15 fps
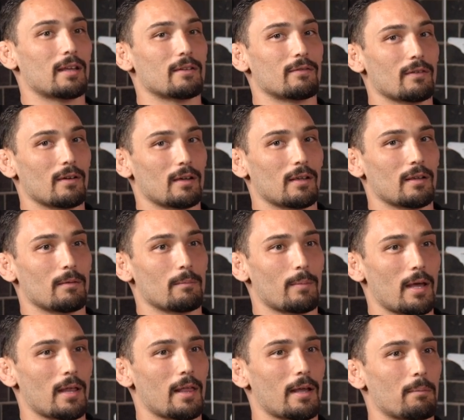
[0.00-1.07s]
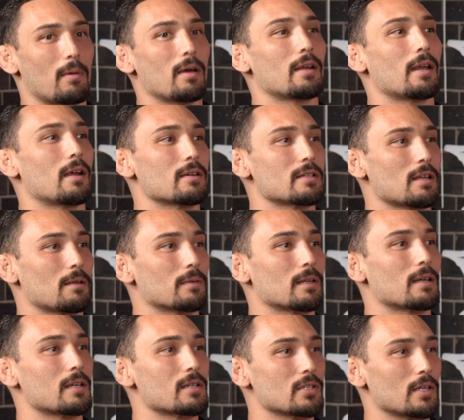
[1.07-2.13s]
and fucking by like Monday or
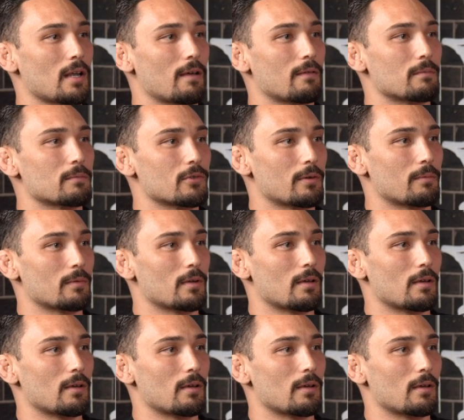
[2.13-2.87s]
something, he should have them trimmed